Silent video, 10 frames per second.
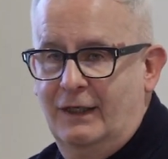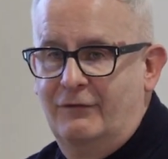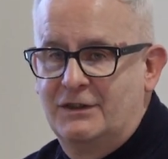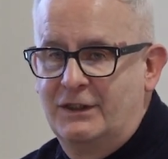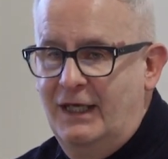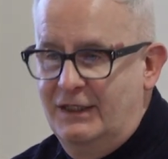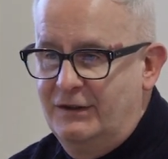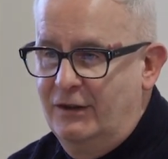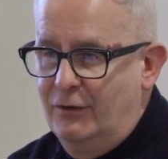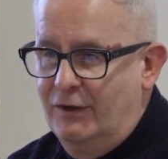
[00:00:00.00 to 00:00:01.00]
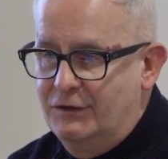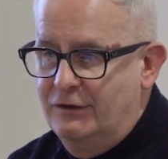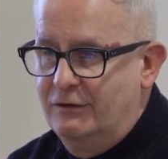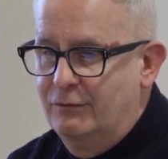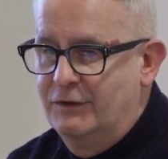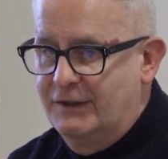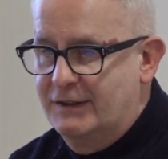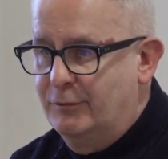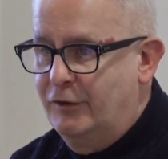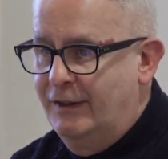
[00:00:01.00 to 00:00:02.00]
it's a yes/no question, we
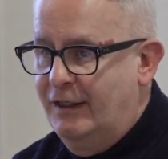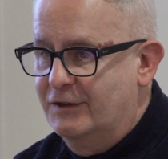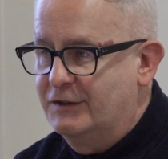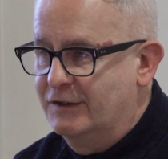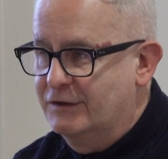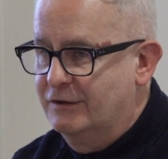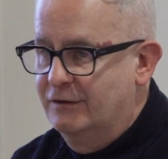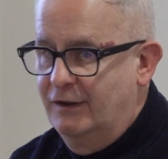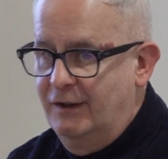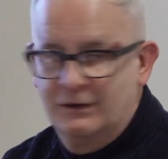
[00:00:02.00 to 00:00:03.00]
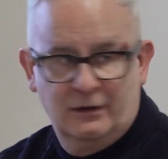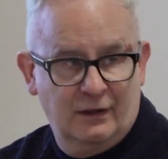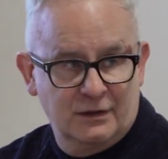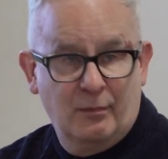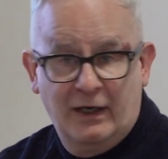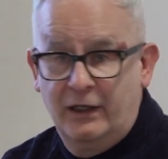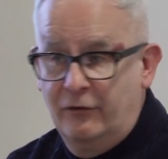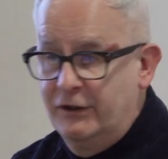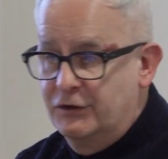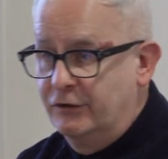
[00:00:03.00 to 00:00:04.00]
set up our analysis as a
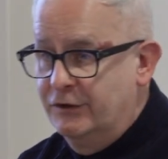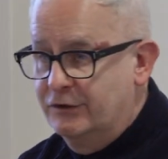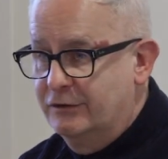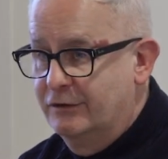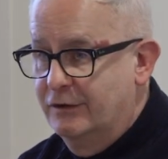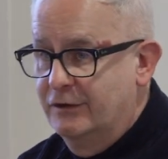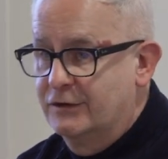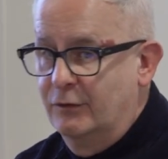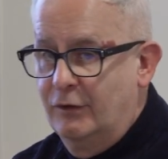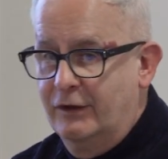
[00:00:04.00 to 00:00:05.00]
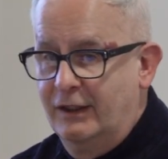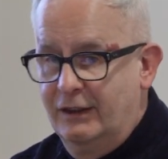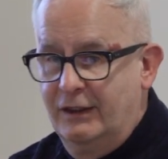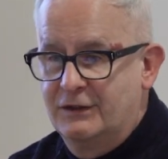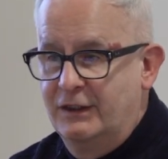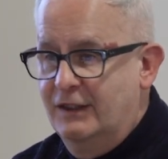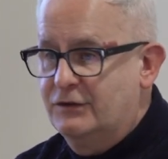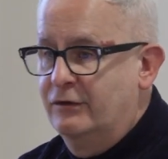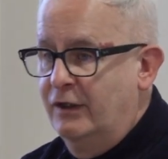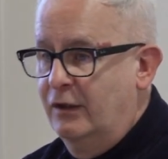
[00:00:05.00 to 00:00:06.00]
binary choice. So we're looking at, is it
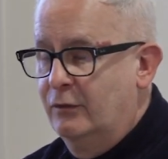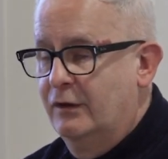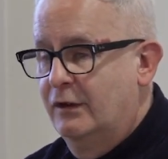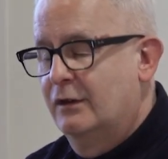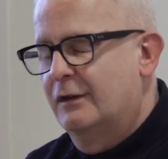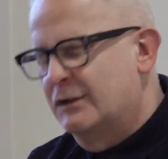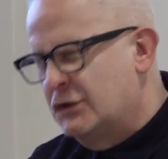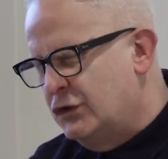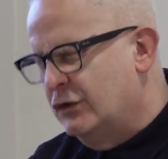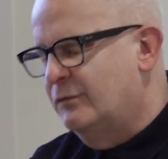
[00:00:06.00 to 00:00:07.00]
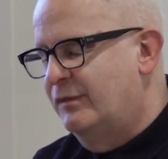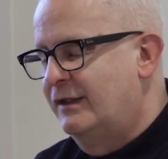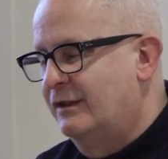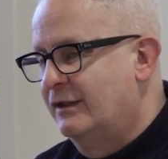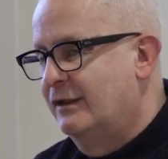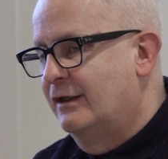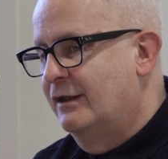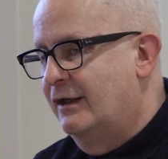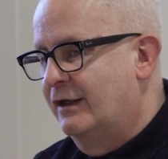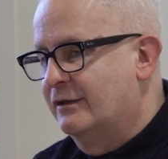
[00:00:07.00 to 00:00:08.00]
yes or no? There should be
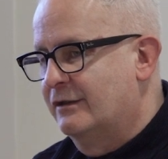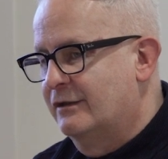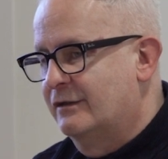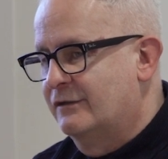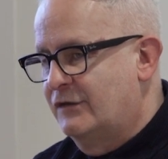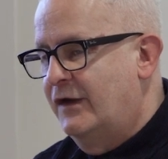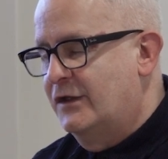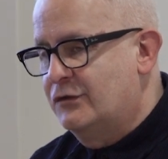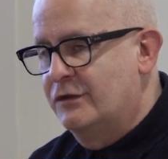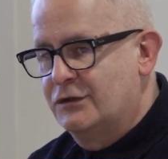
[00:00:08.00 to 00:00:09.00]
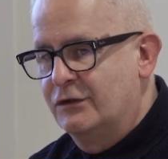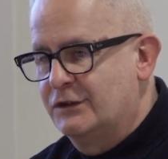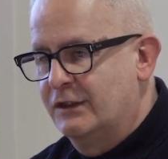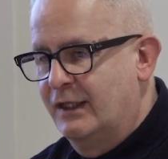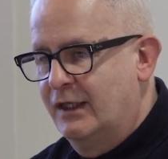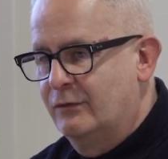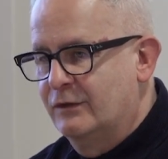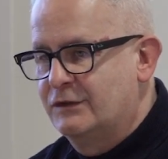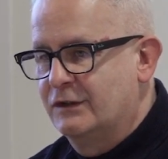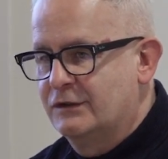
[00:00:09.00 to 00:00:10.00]
a tertiary choice in that,
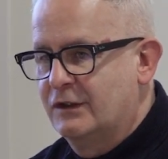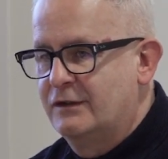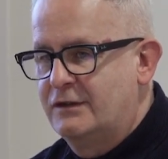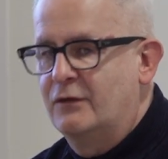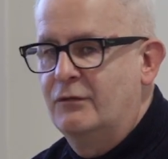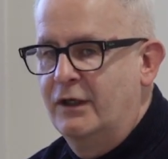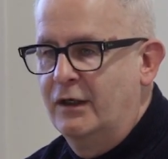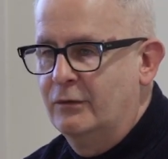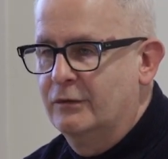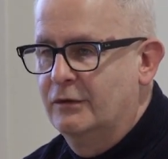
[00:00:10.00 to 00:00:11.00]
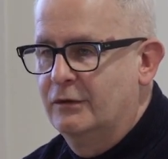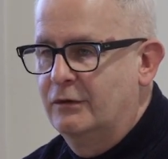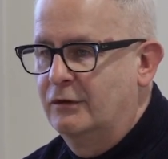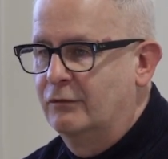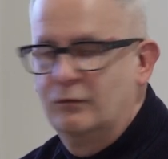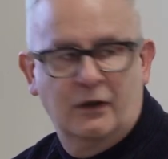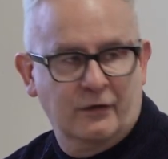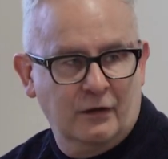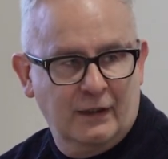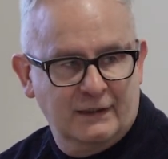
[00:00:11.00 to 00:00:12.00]
which is don't know, or
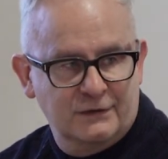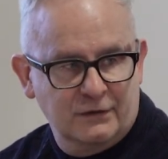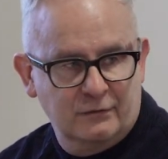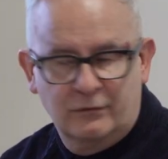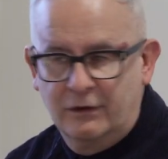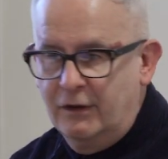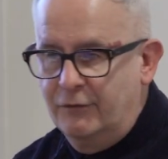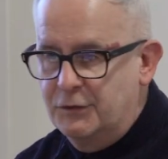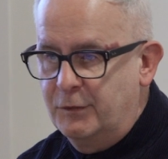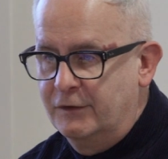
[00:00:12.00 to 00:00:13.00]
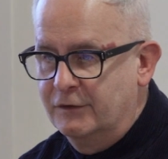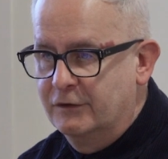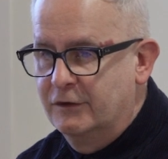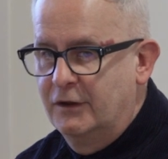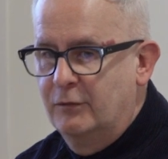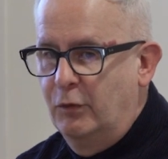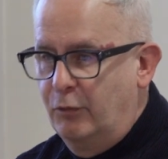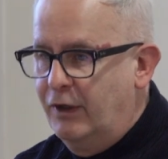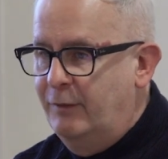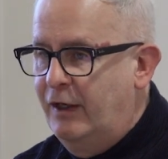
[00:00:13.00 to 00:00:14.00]
rather not answer, rather not respond. But
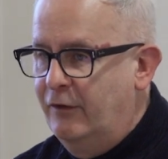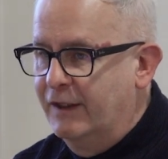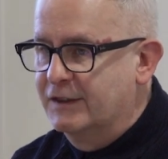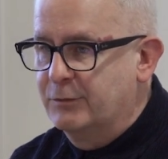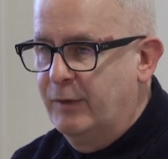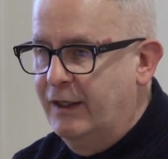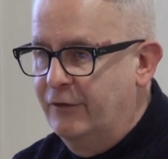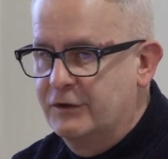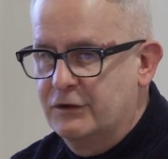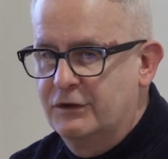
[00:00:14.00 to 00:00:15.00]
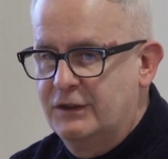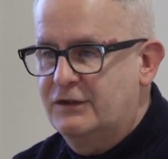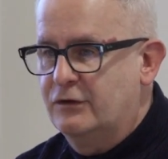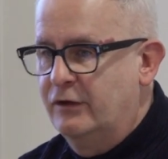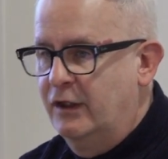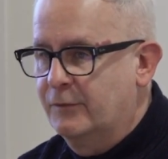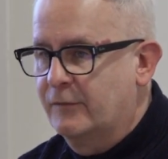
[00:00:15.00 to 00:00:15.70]
primarily it's a binary choice, yes or no.